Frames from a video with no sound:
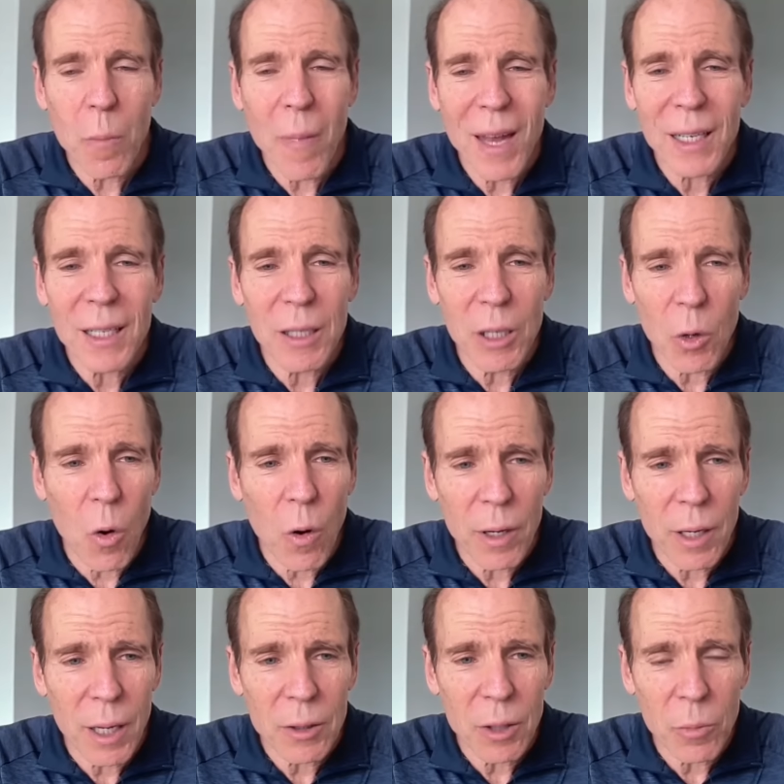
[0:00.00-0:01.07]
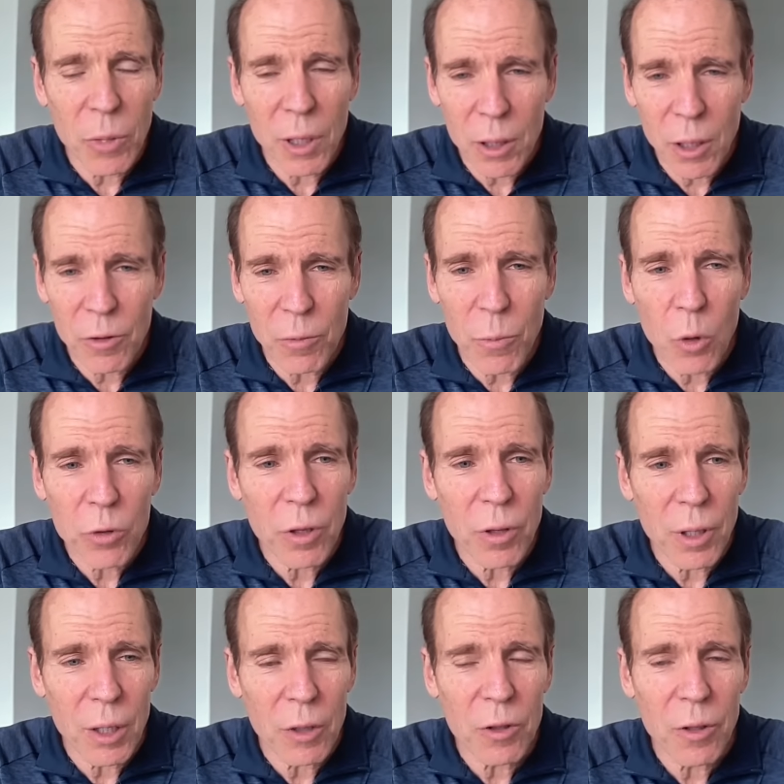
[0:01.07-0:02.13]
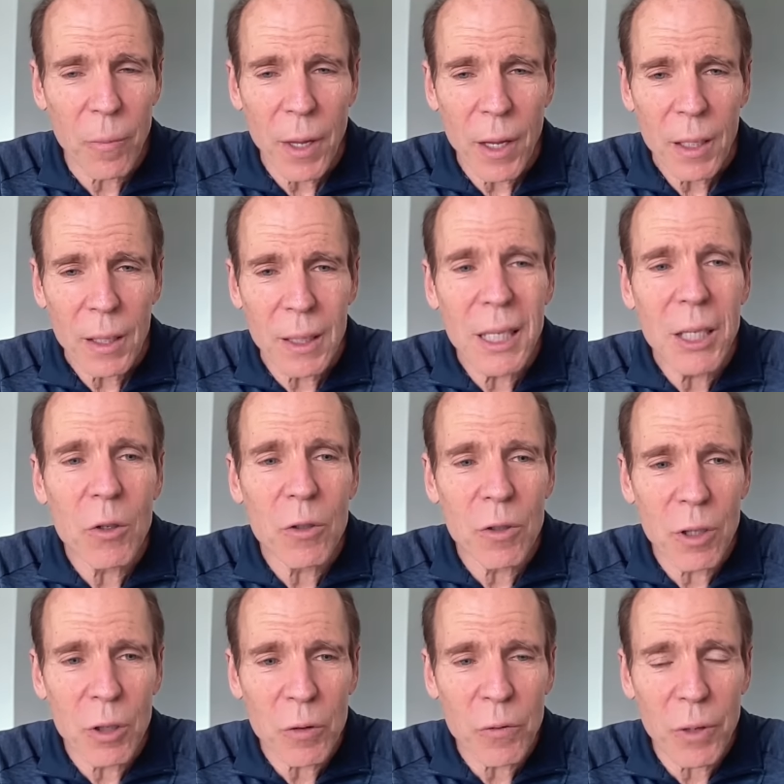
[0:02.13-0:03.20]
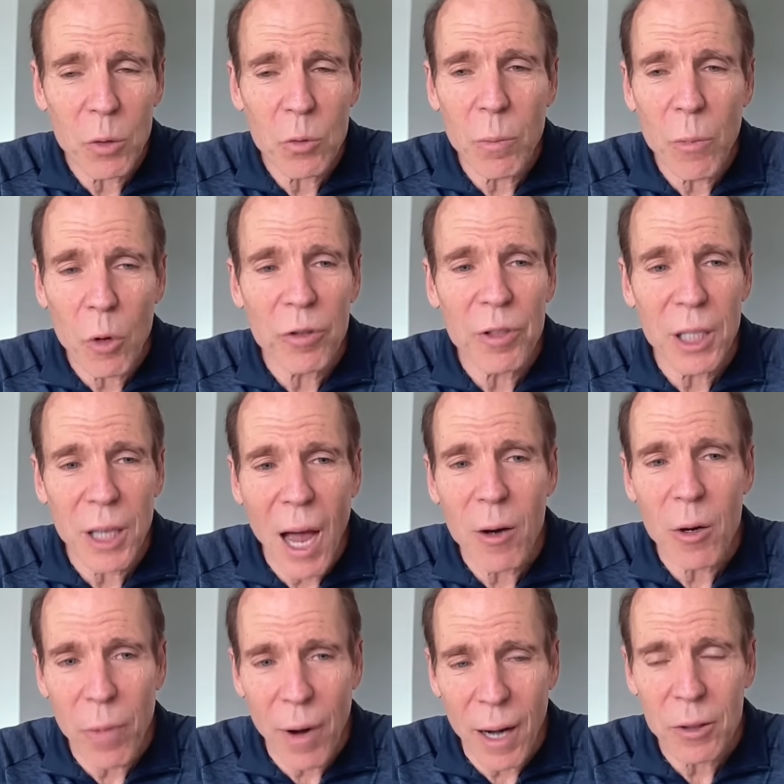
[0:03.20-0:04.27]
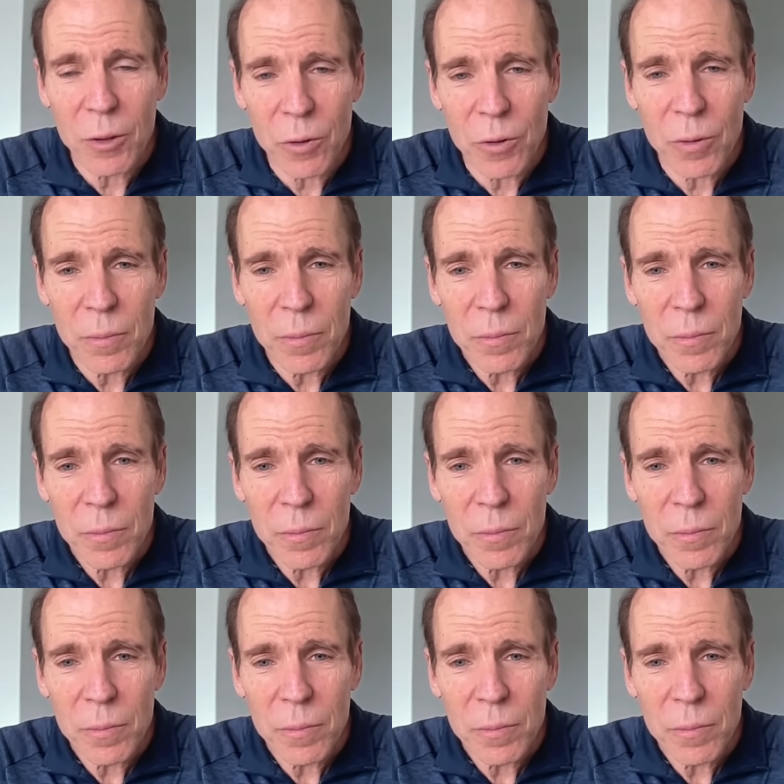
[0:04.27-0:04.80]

medically oriented, but because most of these leaders in this field are mostly chiropractors.